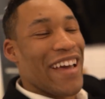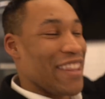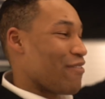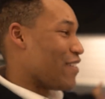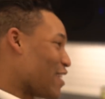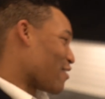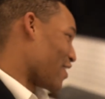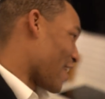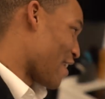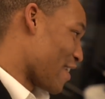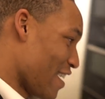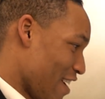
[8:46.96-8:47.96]
gonna end the video
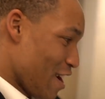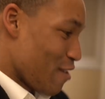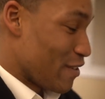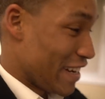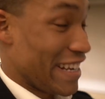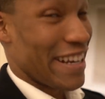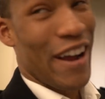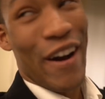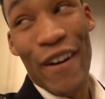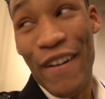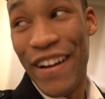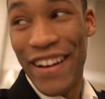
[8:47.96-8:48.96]
there. We need to
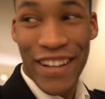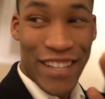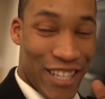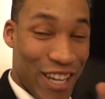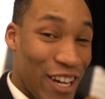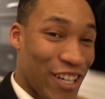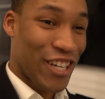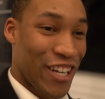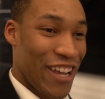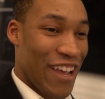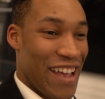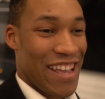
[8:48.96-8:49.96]
go because
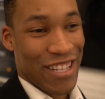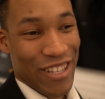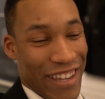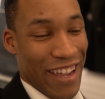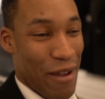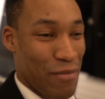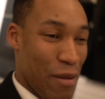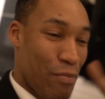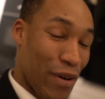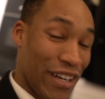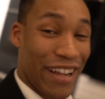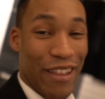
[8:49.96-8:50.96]
Kush is looking at me,
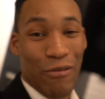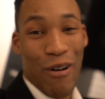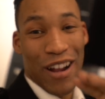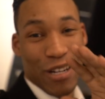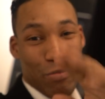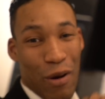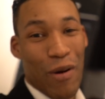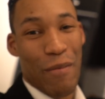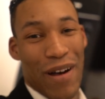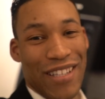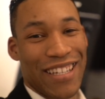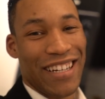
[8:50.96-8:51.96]
pointing at the watch, but we're
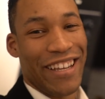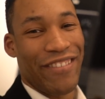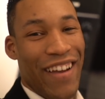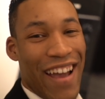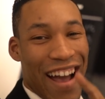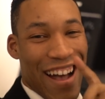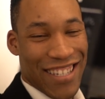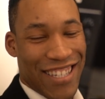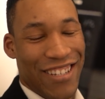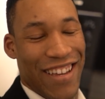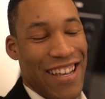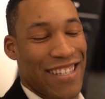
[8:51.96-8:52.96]
about to leave. I'll
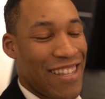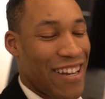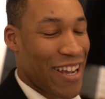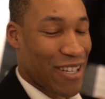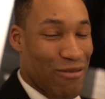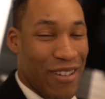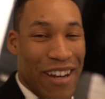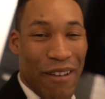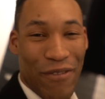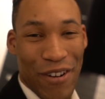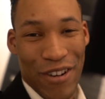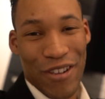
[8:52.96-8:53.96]
see you guys in the next one.
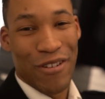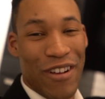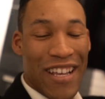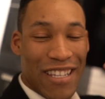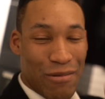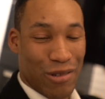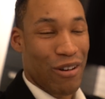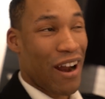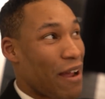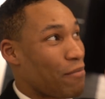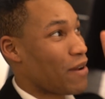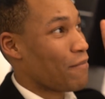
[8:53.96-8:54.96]
If you're new,
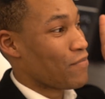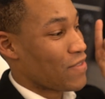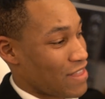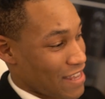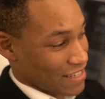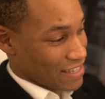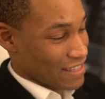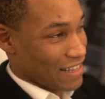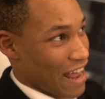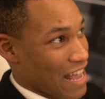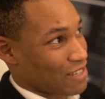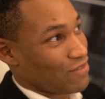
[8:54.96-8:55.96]
subscribe. This is the
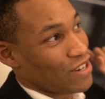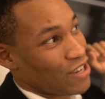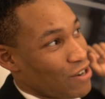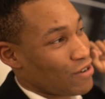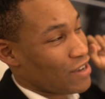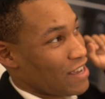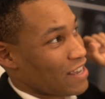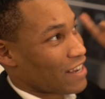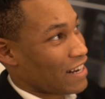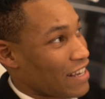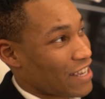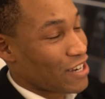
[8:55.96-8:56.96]
last video.
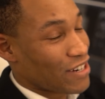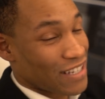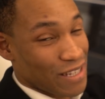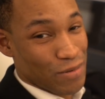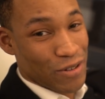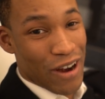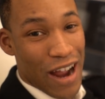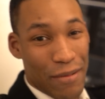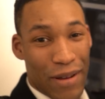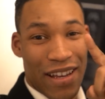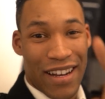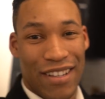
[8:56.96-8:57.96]
Click here to
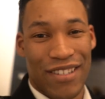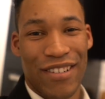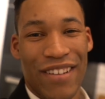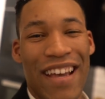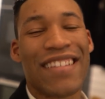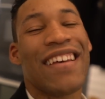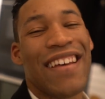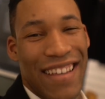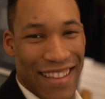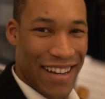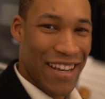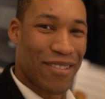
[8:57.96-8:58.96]
subscribe, and I'll see you guys
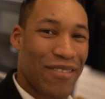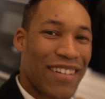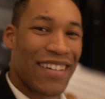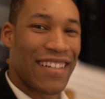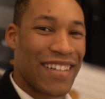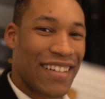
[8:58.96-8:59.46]
in the next one.